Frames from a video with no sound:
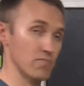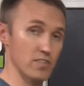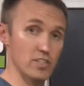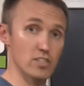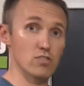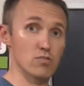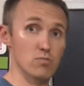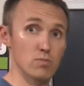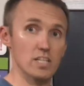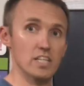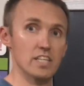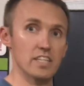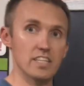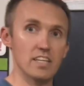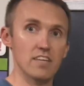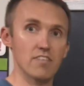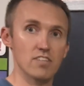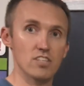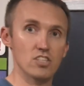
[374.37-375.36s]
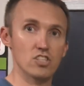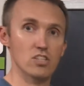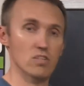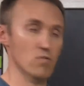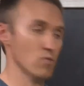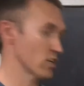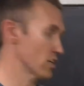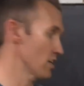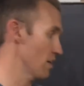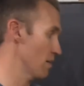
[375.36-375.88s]
This is really the definition of
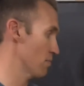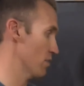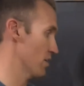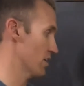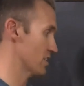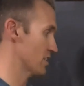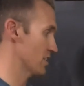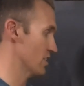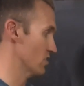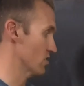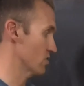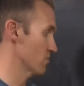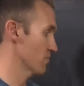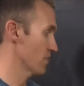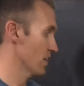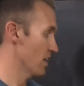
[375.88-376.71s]
what a dot product is.